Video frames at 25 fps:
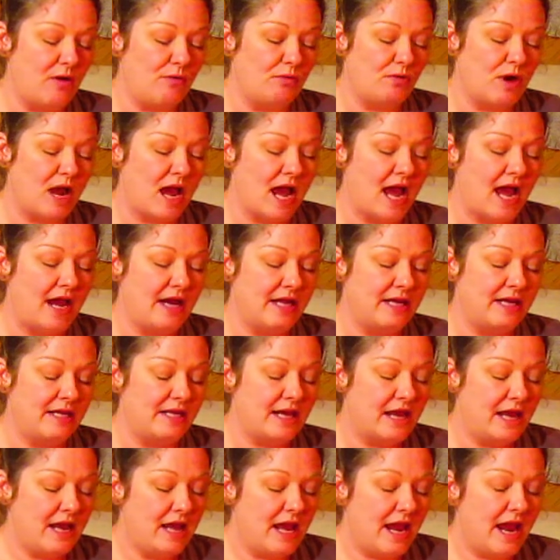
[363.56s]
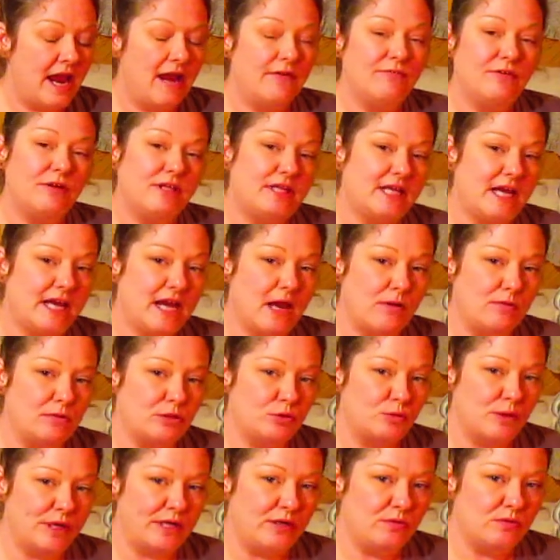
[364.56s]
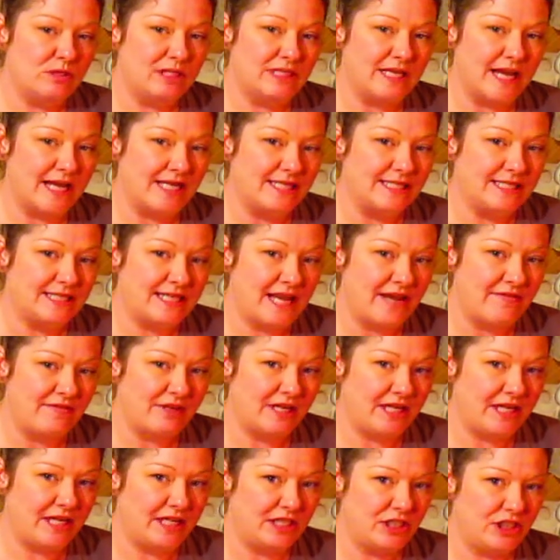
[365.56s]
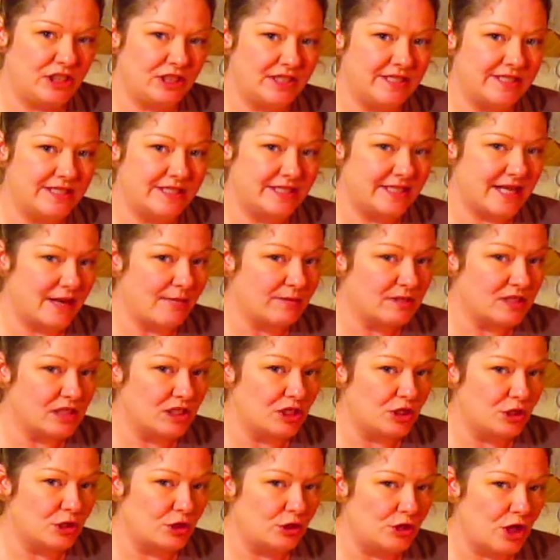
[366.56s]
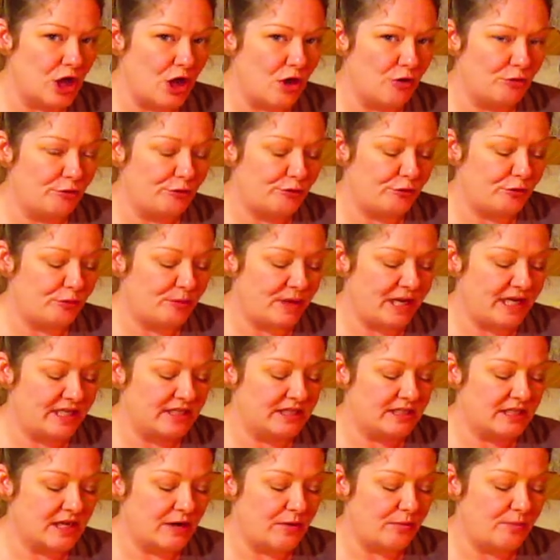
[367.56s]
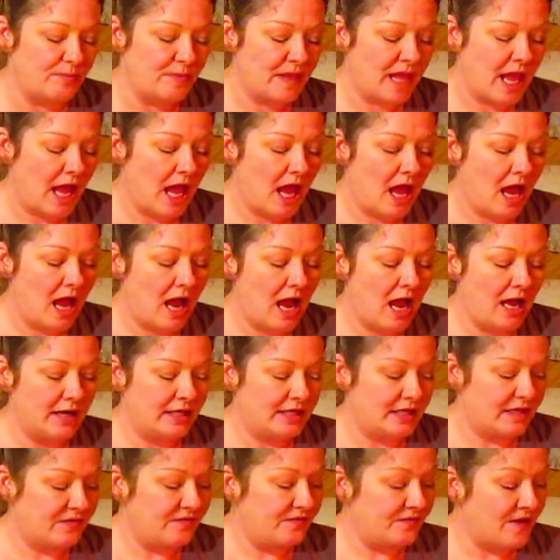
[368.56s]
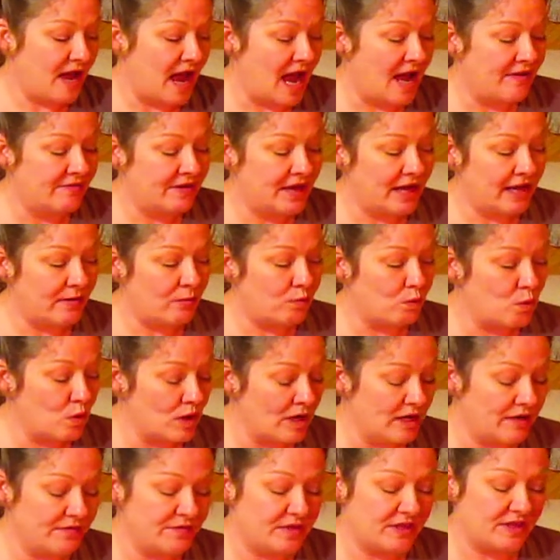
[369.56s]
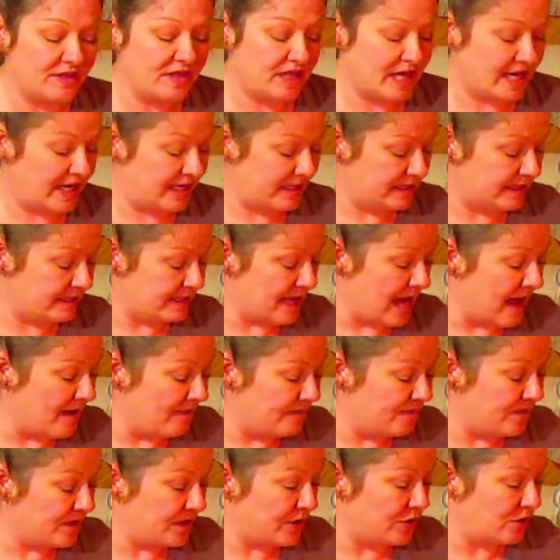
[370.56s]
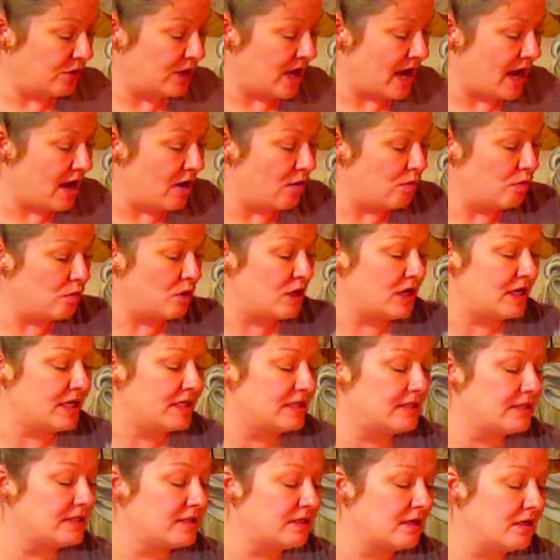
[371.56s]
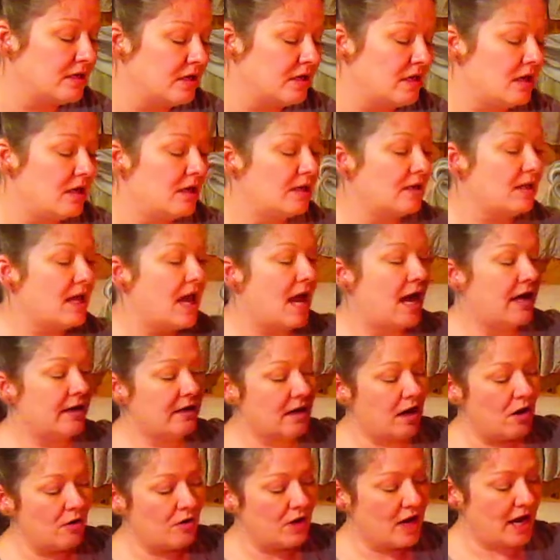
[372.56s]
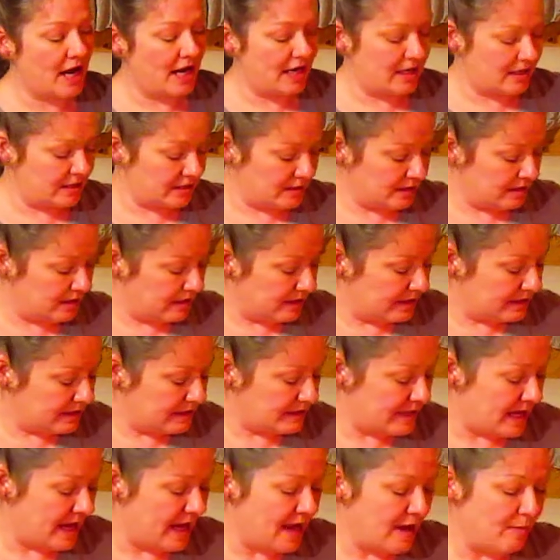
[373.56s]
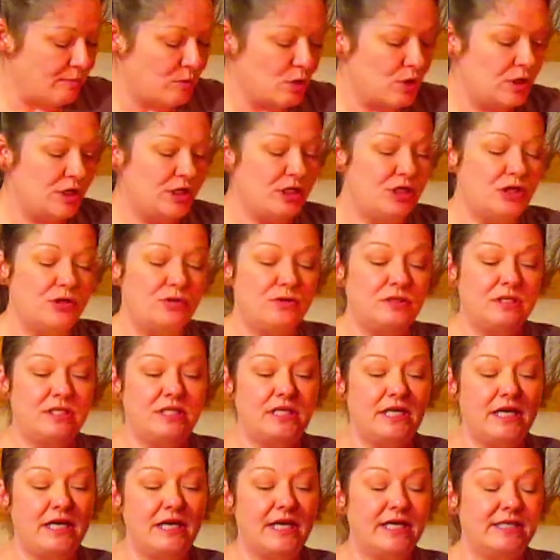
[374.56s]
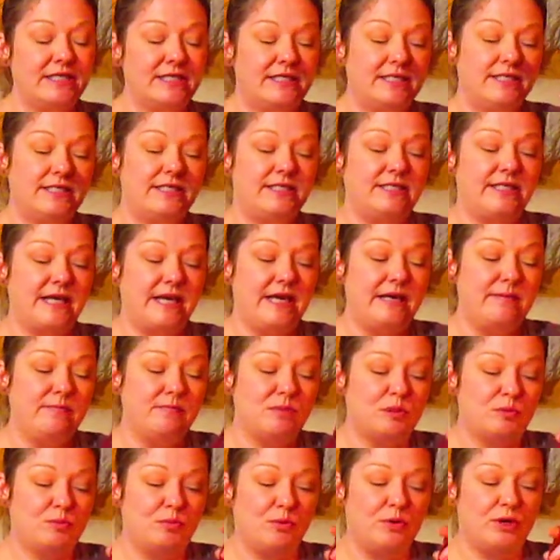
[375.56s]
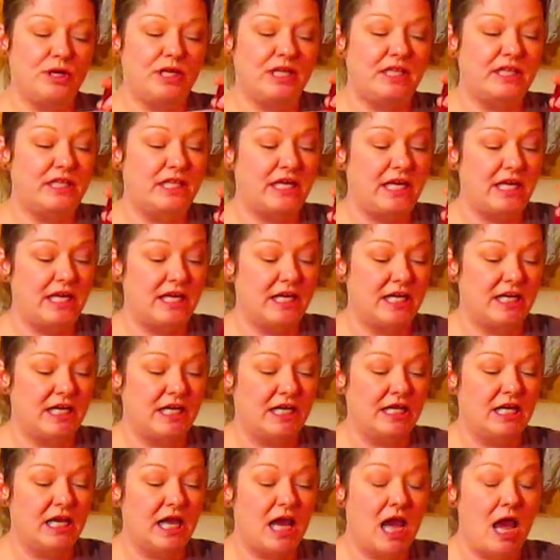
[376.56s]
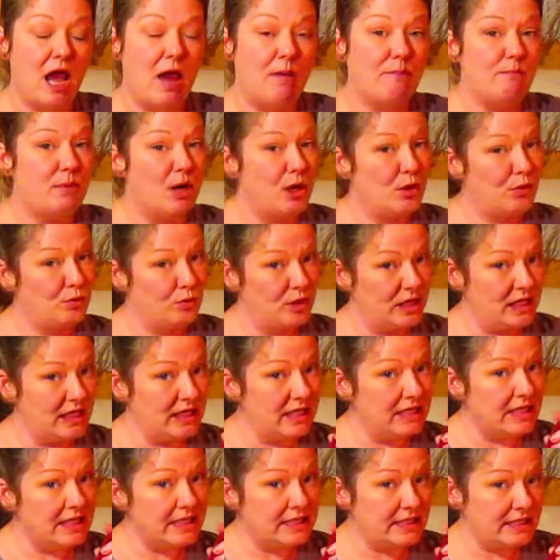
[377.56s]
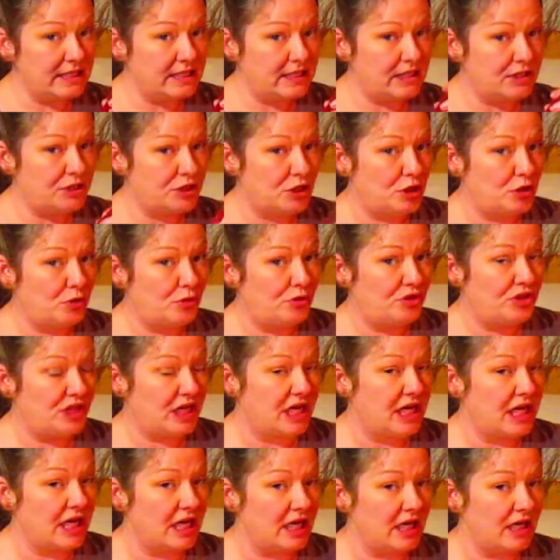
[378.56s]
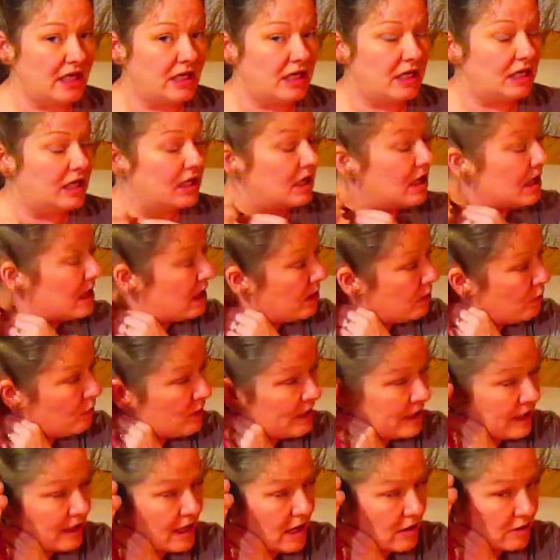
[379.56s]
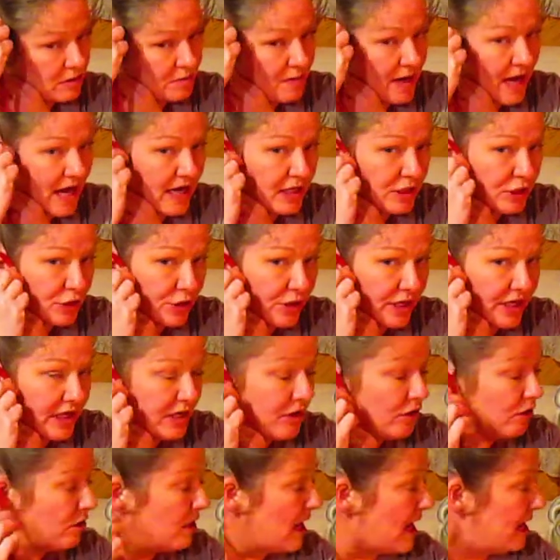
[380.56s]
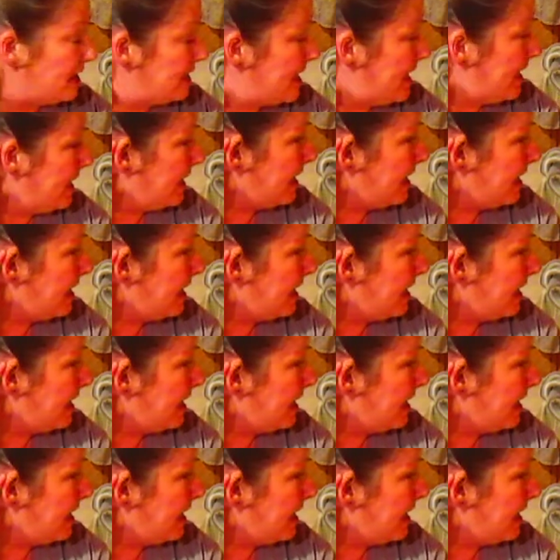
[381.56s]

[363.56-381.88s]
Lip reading: right. Everything I was reading was saying 7 inches, and that was a little long for me, so I did 5. And one of the things I figured out was, like, okay, say I'm going to use this. This seems pretty thin, but really this is too thick. When it goes behind your ear like that, it